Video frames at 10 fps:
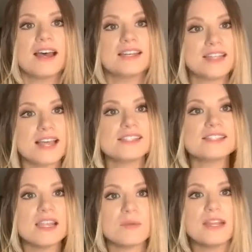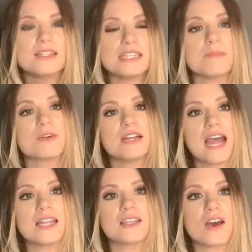Unless they went deeper and
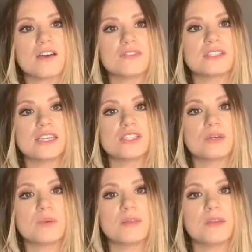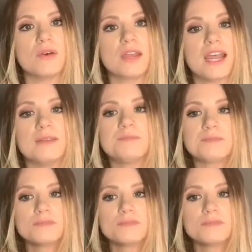had the conversation with me, okay?